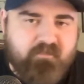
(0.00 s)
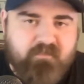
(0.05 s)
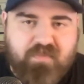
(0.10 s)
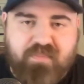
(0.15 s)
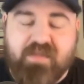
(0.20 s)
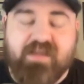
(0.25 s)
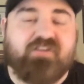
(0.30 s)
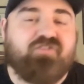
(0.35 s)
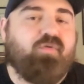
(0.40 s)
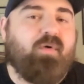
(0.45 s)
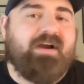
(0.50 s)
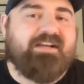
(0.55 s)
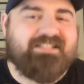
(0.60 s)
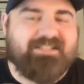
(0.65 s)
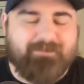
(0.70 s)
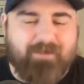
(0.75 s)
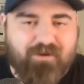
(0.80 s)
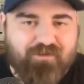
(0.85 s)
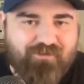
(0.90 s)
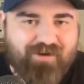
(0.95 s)
think twice
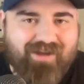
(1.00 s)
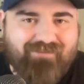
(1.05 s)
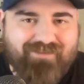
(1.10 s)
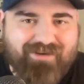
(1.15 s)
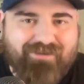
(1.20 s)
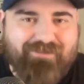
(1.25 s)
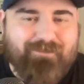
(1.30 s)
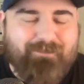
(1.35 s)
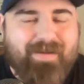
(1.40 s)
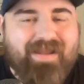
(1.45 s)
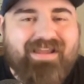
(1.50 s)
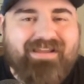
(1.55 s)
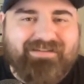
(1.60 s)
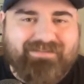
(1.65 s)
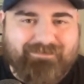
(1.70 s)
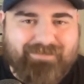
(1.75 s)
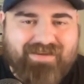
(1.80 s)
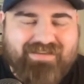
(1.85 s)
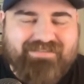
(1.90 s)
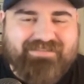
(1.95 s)
about driving into the
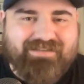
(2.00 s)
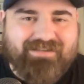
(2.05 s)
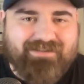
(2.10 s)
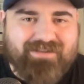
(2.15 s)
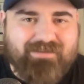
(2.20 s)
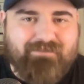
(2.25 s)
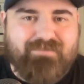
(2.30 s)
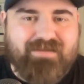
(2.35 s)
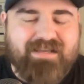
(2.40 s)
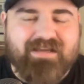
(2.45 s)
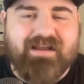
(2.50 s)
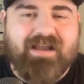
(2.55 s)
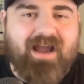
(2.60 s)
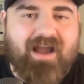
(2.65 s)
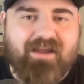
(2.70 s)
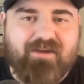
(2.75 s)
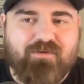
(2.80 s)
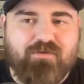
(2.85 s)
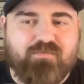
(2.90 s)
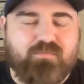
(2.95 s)
paint. Basically, be a
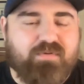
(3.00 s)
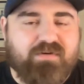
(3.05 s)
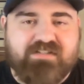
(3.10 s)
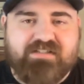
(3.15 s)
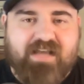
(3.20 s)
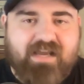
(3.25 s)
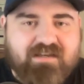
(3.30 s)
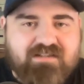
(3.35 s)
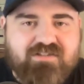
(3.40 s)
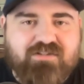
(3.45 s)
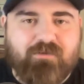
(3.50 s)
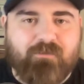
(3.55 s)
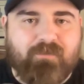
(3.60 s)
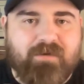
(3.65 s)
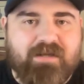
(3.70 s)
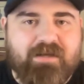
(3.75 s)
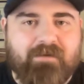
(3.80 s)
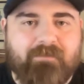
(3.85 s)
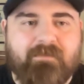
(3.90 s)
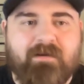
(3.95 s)
guy who protects the
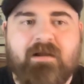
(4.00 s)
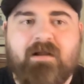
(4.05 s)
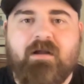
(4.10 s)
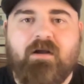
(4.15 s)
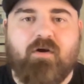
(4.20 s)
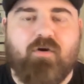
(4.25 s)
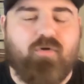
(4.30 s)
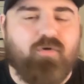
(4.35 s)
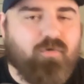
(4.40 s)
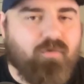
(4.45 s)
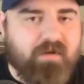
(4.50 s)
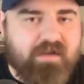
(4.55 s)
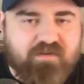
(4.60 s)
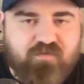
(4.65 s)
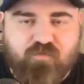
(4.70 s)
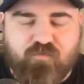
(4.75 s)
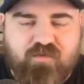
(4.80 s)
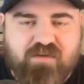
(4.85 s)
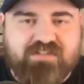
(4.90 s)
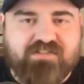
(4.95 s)
rim, who
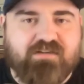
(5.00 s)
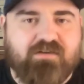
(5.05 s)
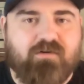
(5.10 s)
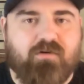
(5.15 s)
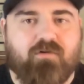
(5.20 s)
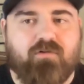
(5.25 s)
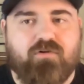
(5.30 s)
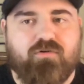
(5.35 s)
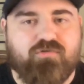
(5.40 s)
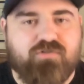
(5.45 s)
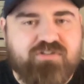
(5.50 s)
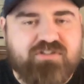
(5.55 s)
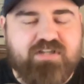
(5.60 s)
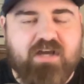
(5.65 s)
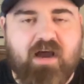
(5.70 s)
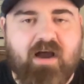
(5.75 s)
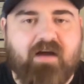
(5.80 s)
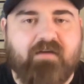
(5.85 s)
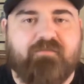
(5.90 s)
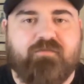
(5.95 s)
is physical, who's
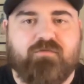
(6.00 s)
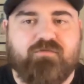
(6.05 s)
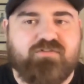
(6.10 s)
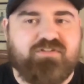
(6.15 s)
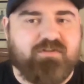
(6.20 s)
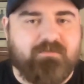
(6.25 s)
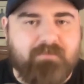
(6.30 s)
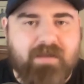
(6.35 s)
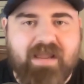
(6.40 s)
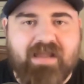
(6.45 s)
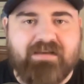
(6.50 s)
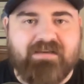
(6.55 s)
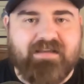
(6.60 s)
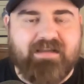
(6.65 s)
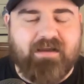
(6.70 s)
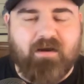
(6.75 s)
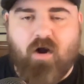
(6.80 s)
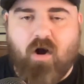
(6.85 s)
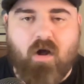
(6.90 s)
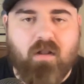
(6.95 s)
tough, who's
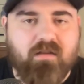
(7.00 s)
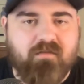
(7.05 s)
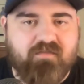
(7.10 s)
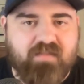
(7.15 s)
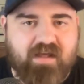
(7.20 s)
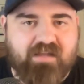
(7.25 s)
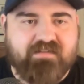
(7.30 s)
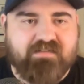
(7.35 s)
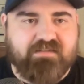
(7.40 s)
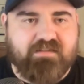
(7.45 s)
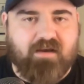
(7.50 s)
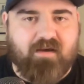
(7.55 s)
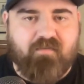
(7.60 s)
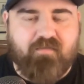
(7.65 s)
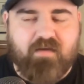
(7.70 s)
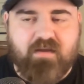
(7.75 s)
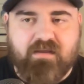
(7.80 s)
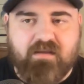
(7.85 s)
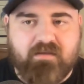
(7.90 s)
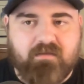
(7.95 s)
demanding, all of that
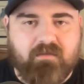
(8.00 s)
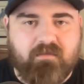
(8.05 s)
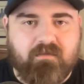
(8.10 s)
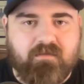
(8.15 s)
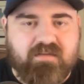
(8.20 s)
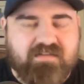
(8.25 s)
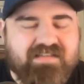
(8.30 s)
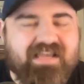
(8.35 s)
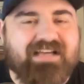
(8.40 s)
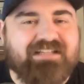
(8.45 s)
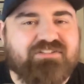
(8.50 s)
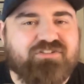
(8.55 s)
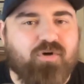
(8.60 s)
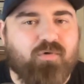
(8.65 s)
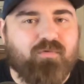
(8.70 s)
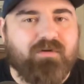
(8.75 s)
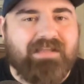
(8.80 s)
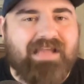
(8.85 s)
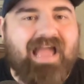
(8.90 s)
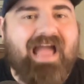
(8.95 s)
stuff. The Zags
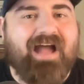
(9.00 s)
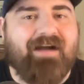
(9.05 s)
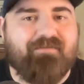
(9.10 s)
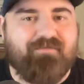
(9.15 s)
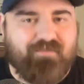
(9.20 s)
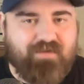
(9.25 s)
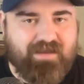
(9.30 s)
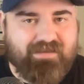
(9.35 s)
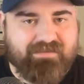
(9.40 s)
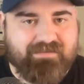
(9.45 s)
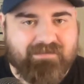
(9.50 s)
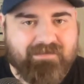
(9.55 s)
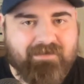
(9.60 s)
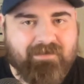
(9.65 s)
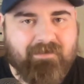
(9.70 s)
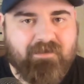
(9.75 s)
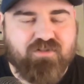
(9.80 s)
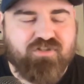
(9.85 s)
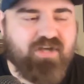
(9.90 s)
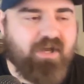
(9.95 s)
don't really have that.
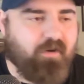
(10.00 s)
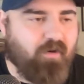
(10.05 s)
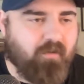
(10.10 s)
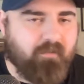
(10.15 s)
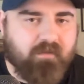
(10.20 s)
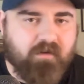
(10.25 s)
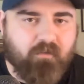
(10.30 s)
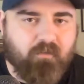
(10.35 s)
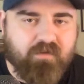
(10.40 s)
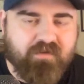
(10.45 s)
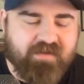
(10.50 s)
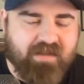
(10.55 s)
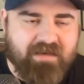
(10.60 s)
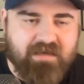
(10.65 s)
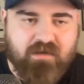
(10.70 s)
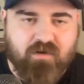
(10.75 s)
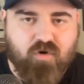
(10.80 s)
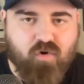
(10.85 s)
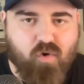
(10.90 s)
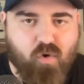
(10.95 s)
Chet Holmgren was
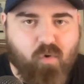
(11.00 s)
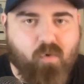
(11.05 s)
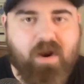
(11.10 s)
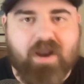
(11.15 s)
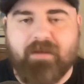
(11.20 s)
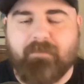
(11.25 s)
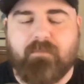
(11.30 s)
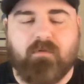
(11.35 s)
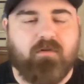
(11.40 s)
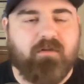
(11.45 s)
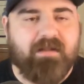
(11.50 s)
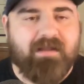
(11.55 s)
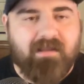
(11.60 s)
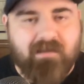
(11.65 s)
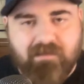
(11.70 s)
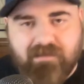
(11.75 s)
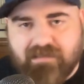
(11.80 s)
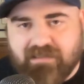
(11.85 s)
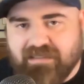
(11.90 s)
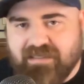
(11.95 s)
an incredible,
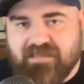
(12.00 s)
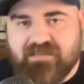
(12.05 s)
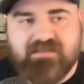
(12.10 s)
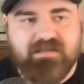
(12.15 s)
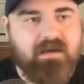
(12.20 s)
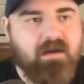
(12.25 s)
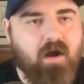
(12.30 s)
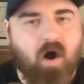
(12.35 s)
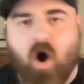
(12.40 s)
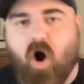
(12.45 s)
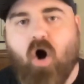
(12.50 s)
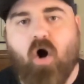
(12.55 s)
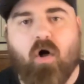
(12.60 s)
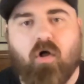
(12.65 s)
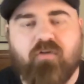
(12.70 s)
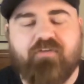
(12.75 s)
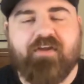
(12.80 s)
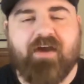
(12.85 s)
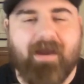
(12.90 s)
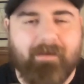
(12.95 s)
elite,
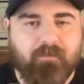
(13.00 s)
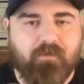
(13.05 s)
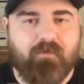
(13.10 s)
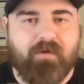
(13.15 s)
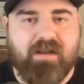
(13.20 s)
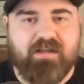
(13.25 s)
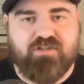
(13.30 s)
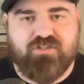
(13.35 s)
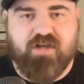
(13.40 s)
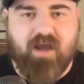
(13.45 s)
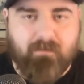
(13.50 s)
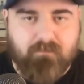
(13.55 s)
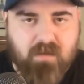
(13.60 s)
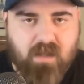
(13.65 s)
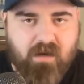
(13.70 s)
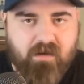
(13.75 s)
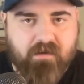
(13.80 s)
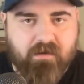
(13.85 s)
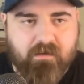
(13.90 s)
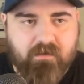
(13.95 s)
all time great shot
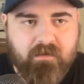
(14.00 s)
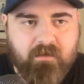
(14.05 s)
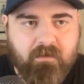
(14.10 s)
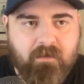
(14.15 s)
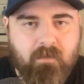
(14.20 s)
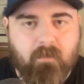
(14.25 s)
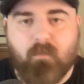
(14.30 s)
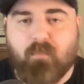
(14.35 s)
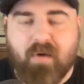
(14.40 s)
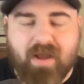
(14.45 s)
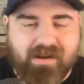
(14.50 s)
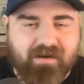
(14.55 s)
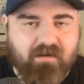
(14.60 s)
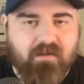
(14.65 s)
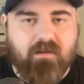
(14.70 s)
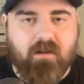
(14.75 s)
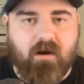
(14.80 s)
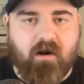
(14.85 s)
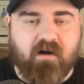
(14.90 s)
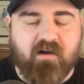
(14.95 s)
blocker. Brandon
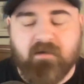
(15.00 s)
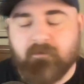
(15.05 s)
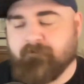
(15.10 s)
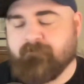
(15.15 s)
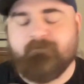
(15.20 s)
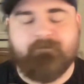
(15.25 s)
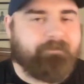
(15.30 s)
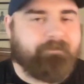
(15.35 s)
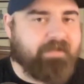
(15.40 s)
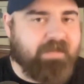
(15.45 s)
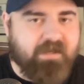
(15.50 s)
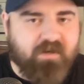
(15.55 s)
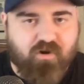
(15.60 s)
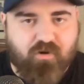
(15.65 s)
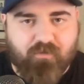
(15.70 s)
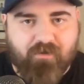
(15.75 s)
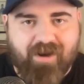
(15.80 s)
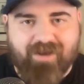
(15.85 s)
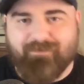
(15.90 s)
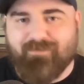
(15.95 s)
Clarke,
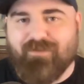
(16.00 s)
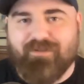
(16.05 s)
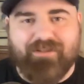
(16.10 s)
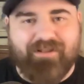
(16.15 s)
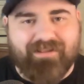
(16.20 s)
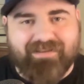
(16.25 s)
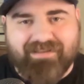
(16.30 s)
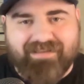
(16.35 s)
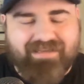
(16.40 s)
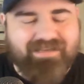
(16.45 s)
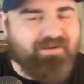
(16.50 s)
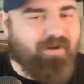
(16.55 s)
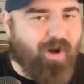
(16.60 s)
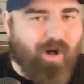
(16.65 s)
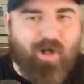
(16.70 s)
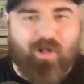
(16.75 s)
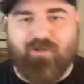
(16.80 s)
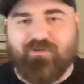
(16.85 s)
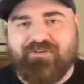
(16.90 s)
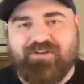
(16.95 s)
incredible, elite,
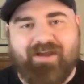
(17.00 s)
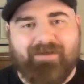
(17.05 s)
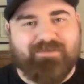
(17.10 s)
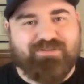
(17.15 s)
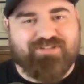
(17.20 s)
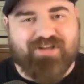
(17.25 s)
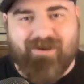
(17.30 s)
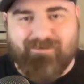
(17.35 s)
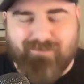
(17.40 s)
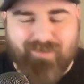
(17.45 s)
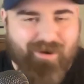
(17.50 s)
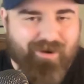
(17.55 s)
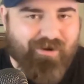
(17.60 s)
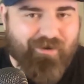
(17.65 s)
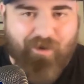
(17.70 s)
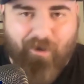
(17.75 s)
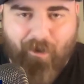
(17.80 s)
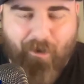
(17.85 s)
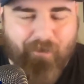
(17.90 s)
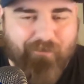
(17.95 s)
all time shot
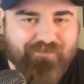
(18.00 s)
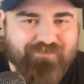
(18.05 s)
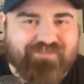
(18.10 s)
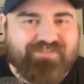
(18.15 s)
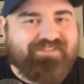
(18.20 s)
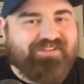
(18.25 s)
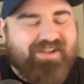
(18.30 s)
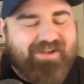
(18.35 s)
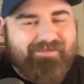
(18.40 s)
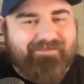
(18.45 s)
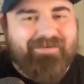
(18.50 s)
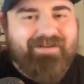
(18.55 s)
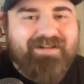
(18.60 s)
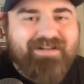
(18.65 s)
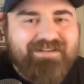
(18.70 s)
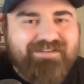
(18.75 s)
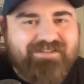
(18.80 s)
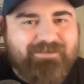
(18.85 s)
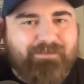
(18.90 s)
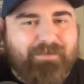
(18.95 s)
blocker. All of the same
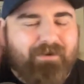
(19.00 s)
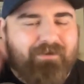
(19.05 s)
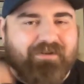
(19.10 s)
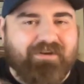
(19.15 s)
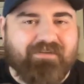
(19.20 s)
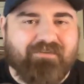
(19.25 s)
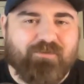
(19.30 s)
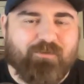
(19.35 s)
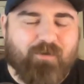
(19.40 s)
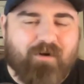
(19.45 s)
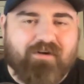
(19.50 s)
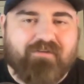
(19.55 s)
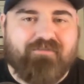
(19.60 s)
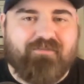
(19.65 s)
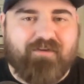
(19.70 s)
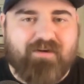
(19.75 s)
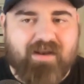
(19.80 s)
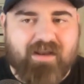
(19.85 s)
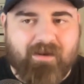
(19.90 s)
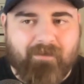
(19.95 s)
superlatives work
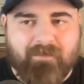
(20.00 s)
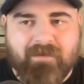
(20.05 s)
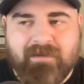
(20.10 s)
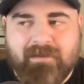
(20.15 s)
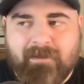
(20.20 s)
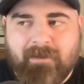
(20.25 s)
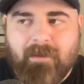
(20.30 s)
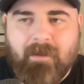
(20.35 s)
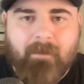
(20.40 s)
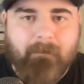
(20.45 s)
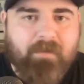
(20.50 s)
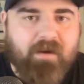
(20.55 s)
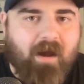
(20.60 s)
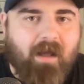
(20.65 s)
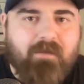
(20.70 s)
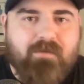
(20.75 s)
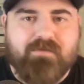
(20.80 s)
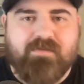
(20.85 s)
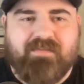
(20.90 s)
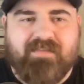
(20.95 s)
for him. But
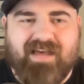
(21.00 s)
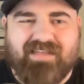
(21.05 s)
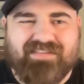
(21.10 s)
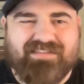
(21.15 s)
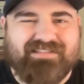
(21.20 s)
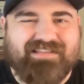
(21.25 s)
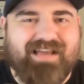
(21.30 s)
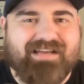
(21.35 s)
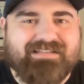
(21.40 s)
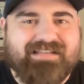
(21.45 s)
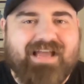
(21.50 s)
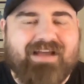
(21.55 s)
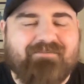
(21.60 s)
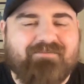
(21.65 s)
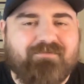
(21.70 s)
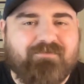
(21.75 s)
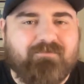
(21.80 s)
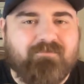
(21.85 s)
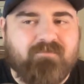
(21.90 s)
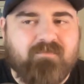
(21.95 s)
other than that, the Zags
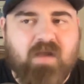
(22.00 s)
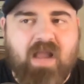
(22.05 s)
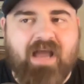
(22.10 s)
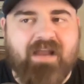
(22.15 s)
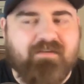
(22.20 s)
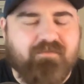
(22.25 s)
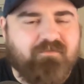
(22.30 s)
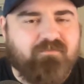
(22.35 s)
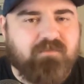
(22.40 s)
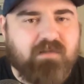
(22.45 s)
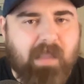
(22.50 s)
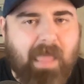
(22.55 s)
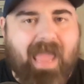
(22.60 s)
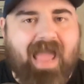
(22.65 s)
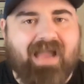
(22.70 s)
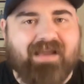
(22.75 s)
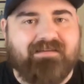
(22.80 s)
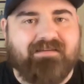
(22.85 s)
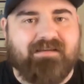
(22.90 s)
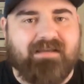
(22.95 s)
have kind of
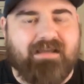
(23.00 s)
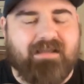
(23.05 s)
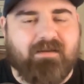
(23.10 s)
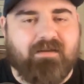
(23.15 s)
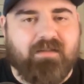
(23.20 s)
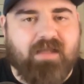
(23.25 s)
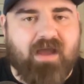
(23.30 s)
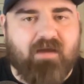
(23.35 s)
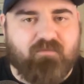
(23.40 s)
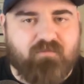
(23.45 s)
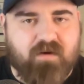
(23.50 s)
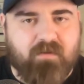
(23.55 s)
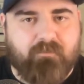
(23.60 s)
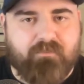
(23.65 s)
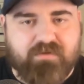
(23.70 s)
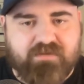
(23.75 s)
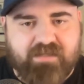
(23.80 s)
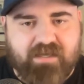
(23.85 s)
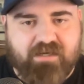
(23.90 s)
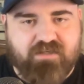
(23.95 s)
lacked in that rim
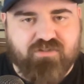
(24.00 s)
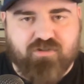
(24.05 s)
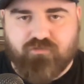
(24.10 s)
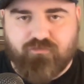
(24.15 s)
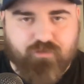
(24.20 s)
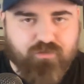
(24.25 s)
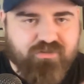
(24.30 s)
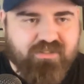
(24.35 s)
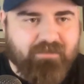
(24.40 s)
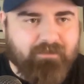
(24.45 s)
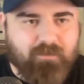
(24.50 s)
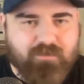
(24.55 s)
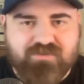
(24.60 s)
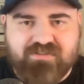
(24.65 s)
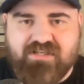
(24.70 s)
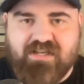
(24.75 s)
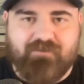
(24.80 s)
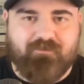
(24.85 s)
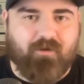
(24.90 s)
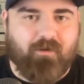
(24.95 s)
protection. Drew Timme
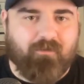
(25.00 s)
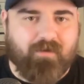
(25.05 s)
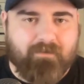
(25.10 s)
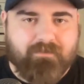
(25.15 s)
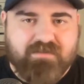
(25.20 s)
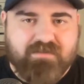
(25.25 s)
was never a rim